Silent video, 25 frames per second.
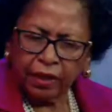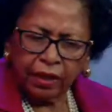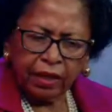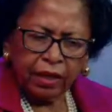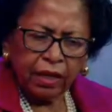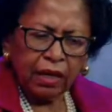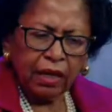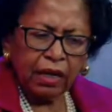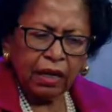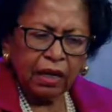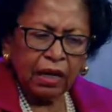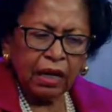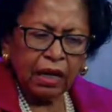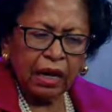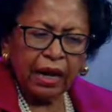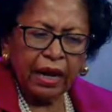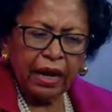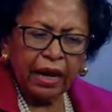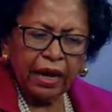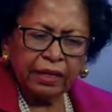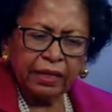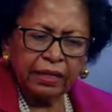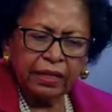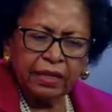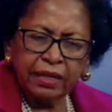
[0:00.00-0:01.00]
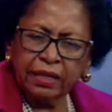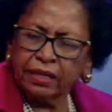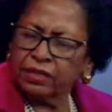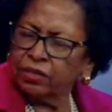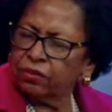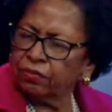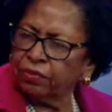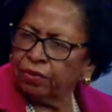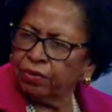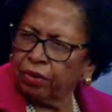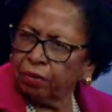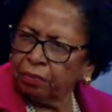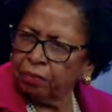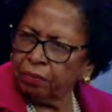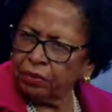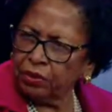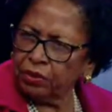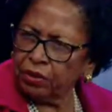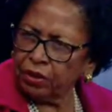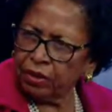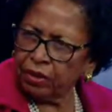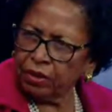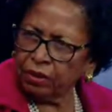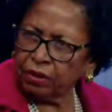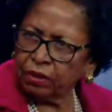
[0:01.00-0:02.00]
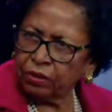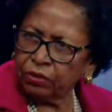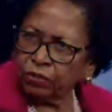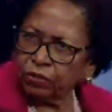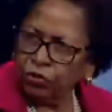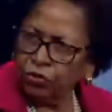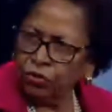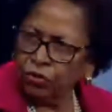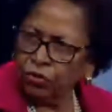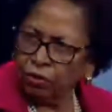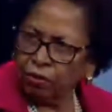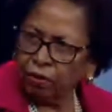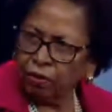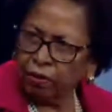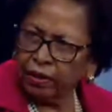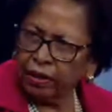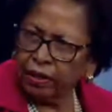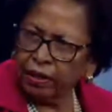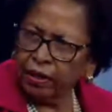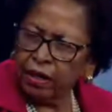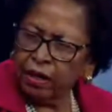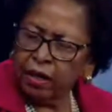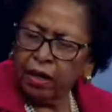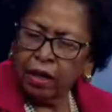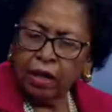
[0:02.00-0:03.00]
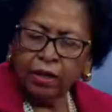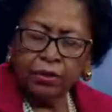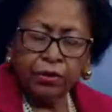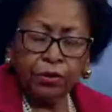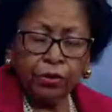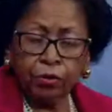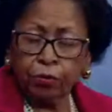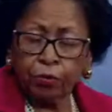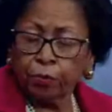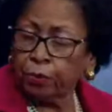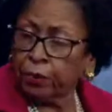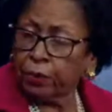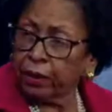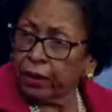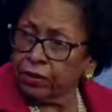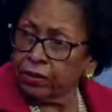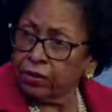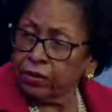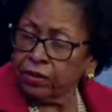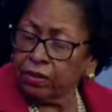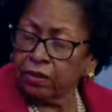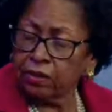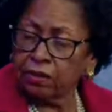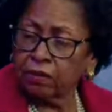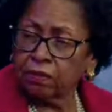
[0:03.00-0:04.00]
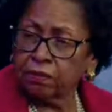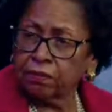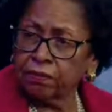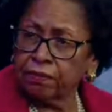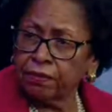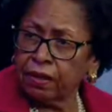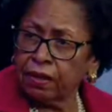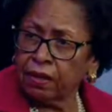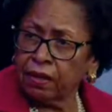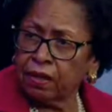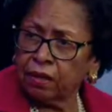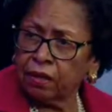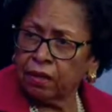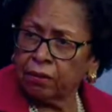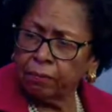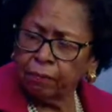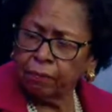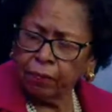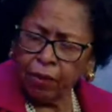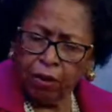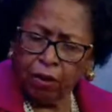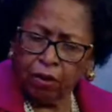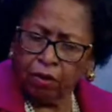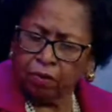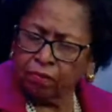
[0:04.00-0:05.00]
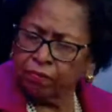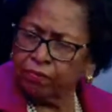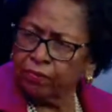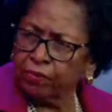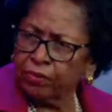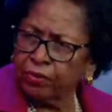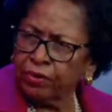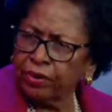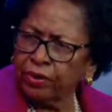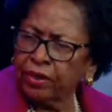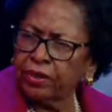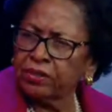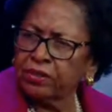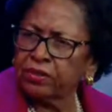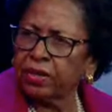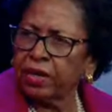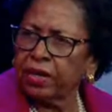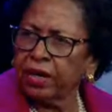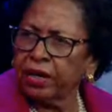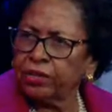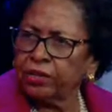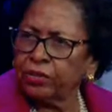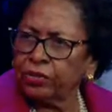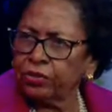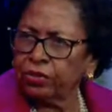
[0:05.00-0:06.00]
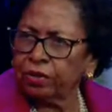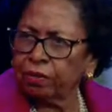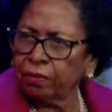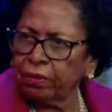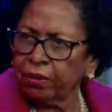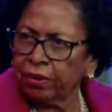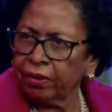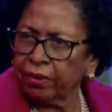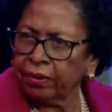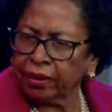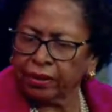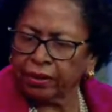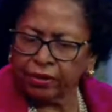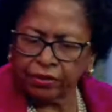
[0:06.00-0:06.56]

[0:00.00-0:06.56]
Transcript: Uh, and he has a very particular story the new president of um, Harvard is a Haitian American.